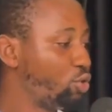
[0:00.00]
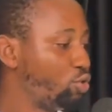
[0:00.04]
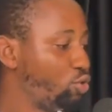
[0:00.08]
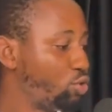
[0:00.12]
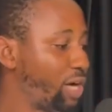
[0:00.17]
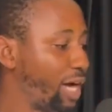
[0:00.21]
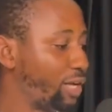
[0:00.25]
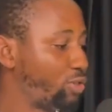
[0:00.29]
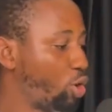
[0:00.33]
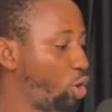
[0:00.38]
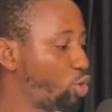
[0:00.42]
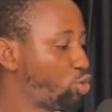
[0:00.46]
you
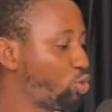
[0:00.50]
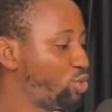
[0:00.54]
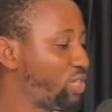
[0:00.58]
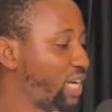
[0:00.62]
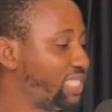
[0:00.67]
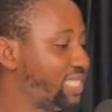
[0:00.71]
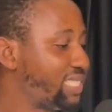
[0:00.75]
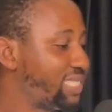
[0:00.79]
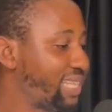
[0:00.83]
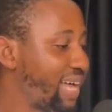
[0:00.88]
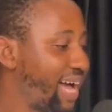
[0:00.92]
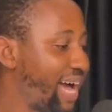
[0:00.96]
can also
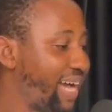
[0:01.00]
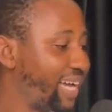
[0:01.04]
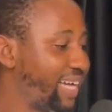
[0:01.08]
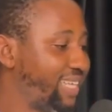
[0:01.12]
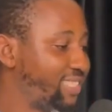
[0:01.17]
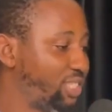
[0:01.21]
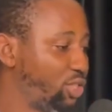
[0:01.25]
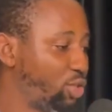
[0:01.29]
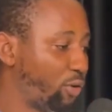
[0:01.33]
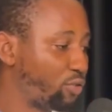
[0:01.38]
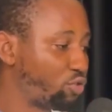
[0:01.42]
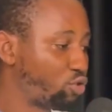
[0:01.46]
register a
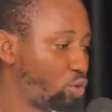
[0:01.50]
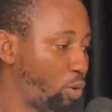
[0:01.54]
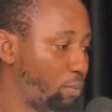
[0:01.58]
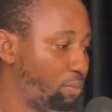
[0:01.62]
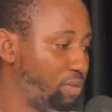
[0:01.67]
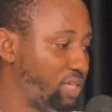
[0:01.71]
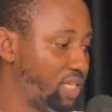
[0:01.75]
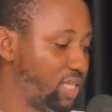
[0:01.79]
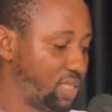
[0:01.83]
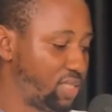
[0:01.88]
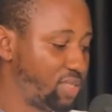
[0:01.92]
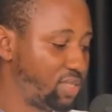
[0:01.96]
deed of
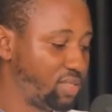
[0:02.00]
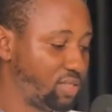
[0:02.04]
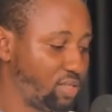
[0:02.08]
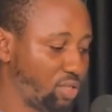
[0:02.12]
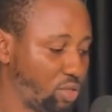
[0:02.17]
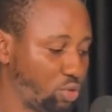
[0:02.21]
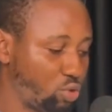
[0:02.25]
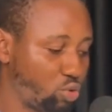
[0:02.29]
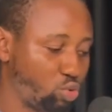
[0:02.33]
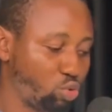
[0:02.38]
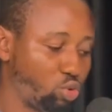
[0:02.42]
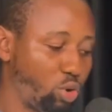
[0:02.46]
sublease
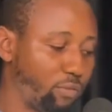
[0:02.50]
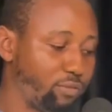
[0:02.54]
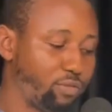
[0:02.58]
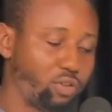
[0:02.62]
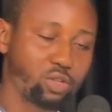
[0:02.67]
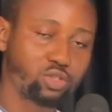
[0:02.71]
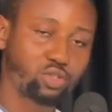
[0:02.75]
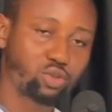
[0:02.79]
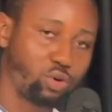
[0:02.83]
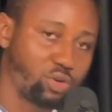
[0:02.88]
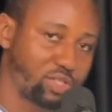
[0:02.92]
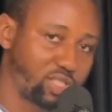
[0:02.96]
to
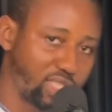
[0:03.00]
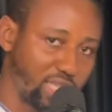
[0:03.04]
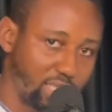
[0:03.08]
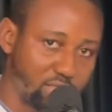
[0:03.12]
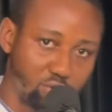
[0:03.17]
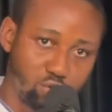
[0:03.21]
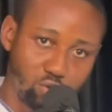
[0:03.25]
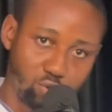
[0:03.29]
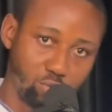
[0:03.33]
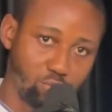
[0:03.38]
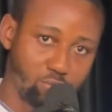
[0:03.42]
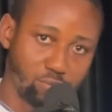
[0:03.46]
governor's
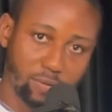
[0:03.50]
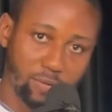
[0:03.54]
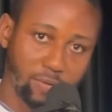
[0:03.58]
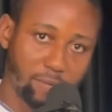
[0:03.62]
consent too.